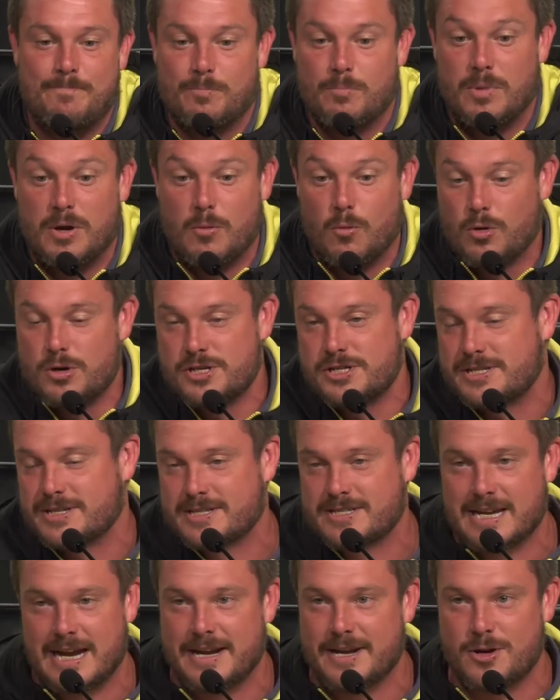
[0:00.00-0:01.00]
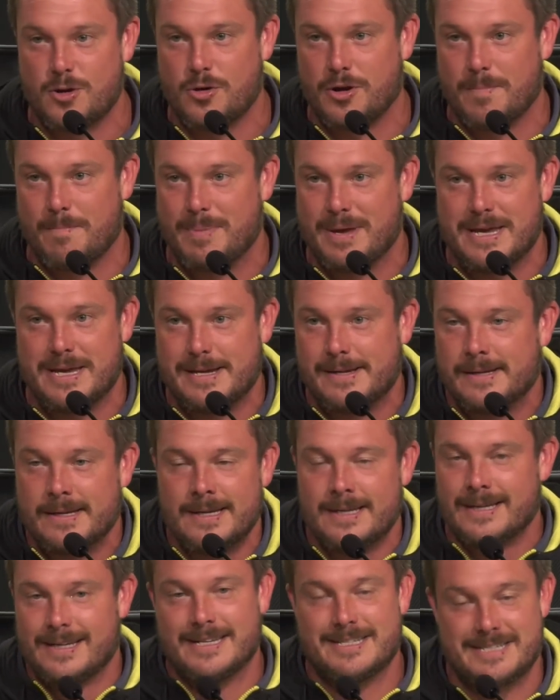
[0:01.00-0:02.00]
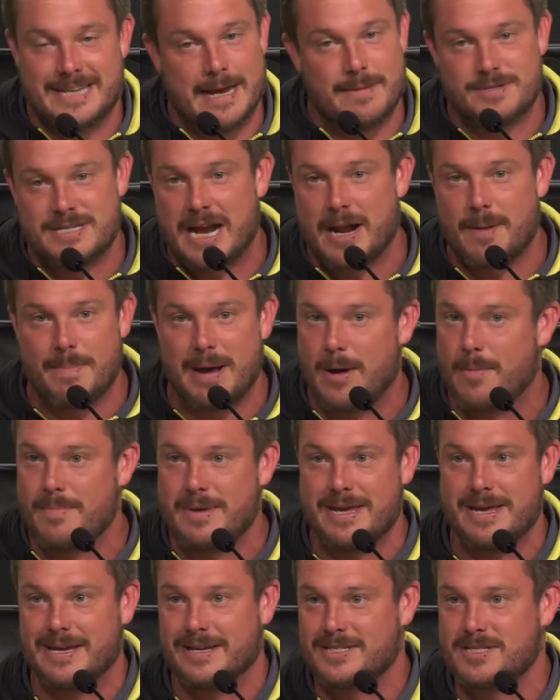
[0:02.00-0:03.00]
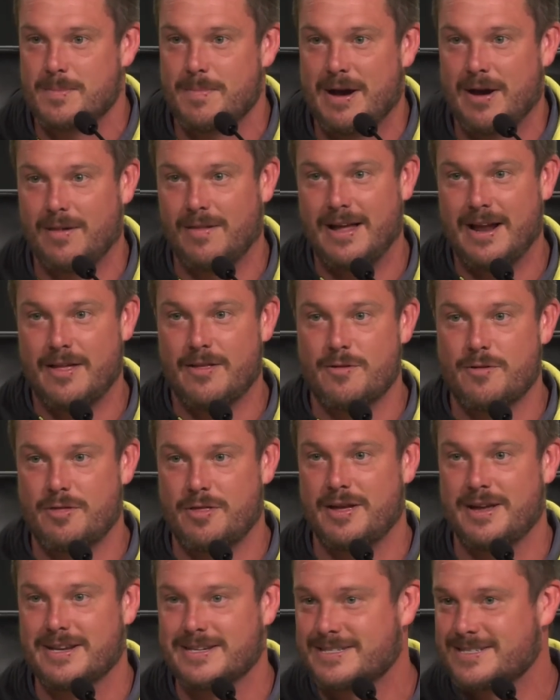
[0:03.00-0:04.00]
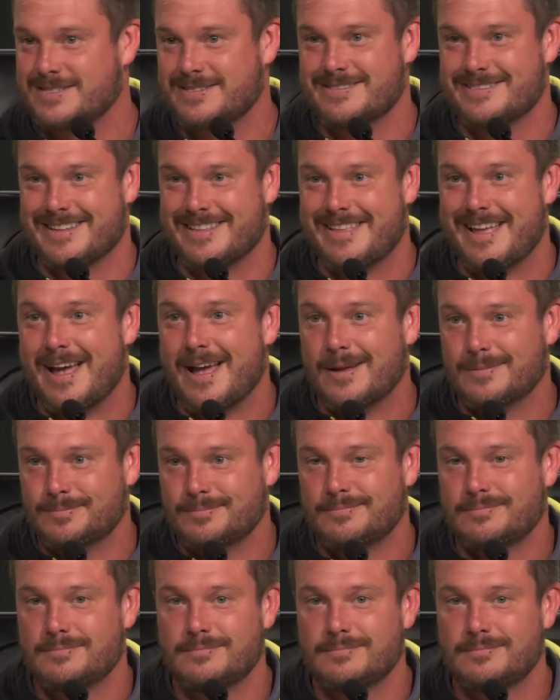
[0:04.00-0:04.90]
But we're just excited to go compete. This game's not about me. It's about a lot of other things than that.